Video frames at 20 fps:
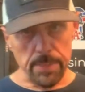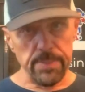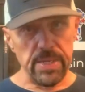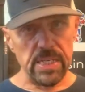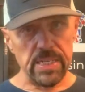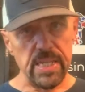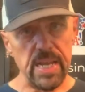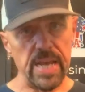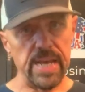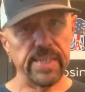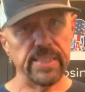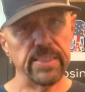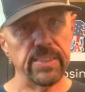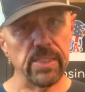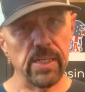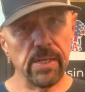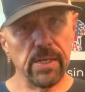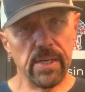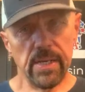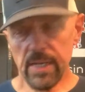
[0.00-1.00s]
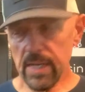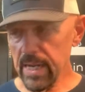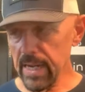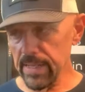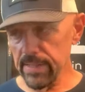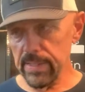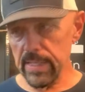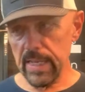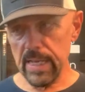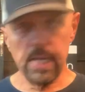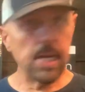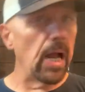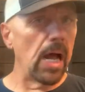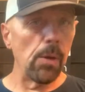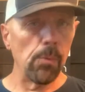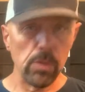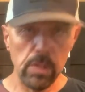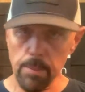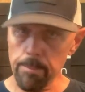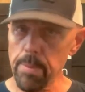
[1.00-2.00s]
me a text and then I
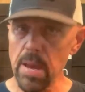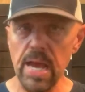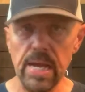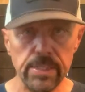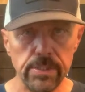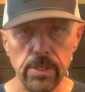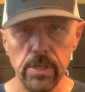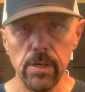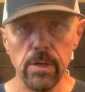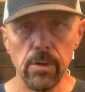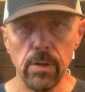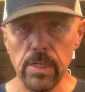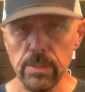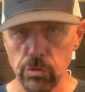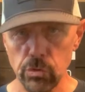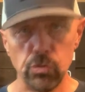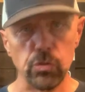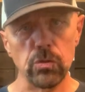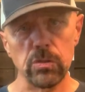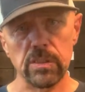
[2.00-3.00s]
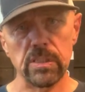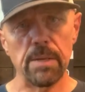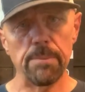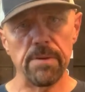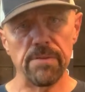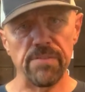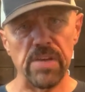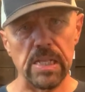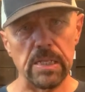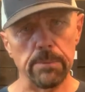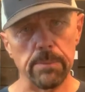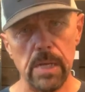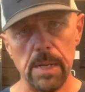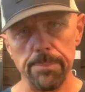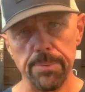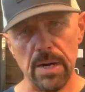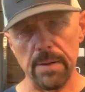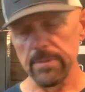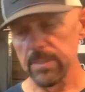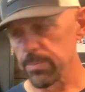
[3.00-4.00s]
will get back to you as soon as I'm available, I
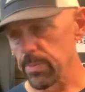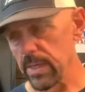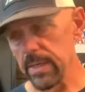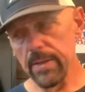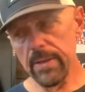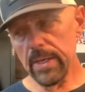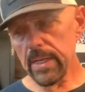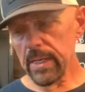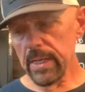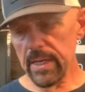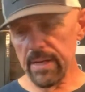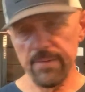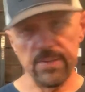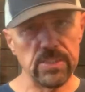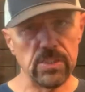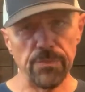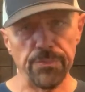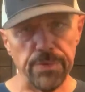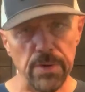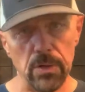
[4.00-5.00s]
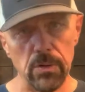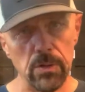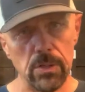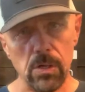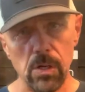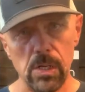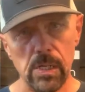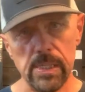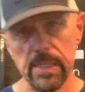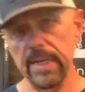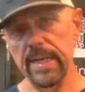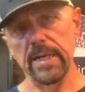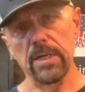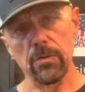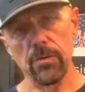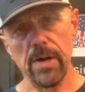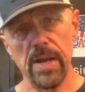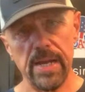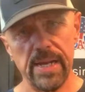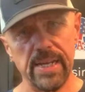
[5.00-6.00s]
promise. But if it's a phone call and I
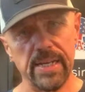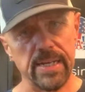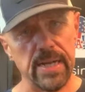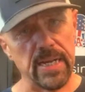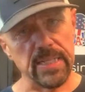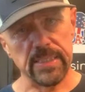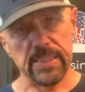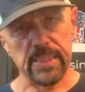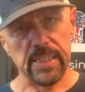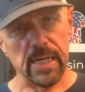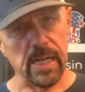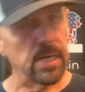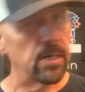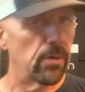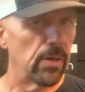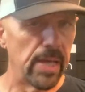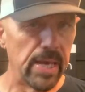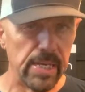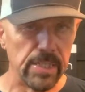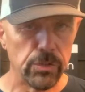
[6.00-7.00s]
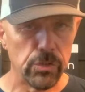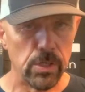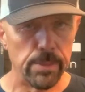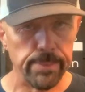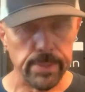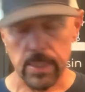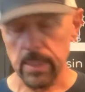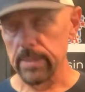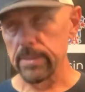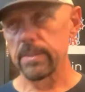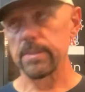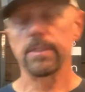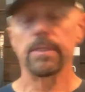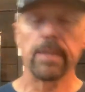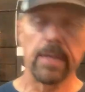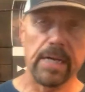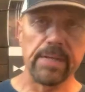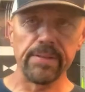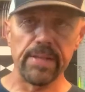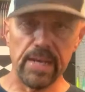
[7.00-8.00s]
don't recognize it, I don't answer because you
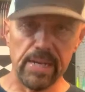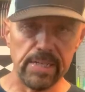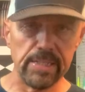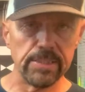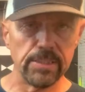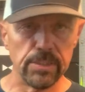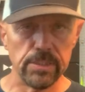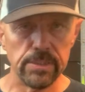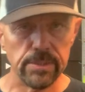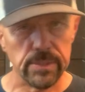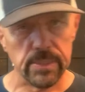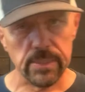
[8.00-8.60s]
know how that is. You